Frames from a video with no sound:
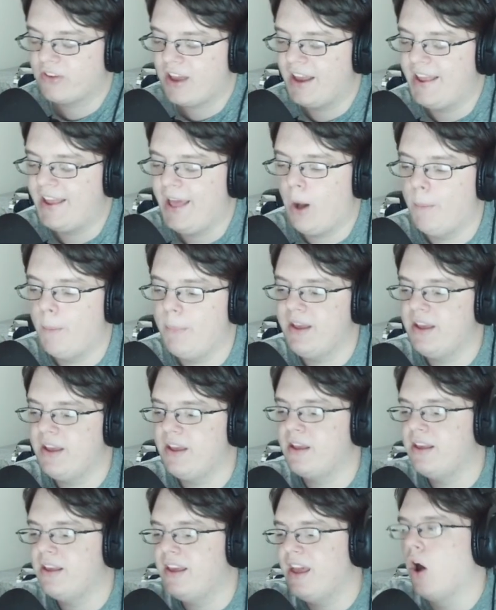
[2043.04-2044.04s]
of helped me
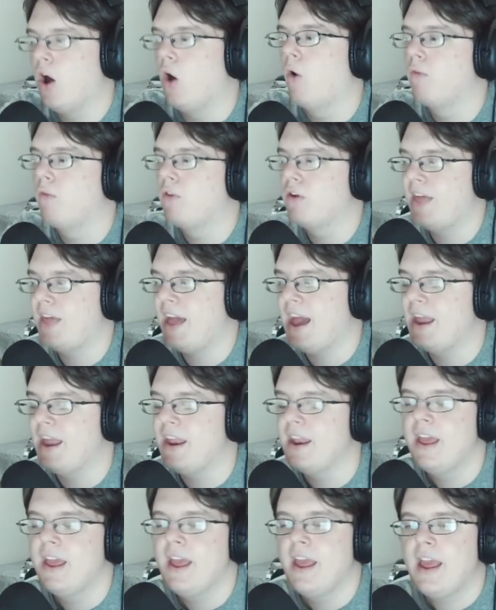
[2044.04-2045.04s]
get over that,
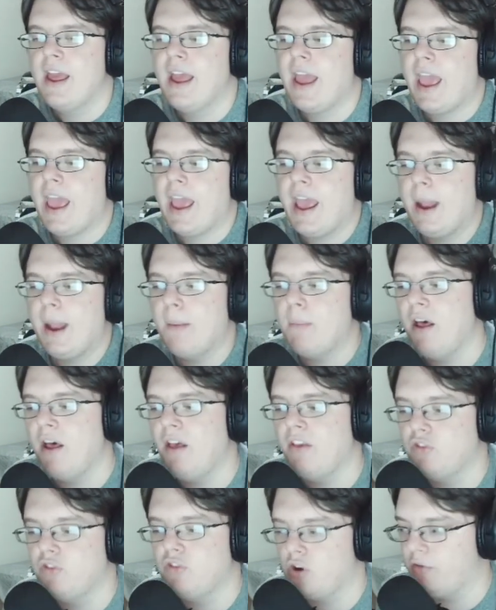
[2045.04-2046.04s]
and I'm not
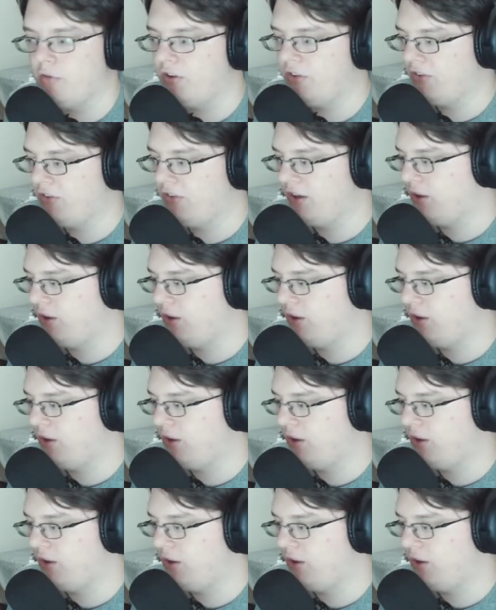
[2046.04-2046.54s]
as nervous as I used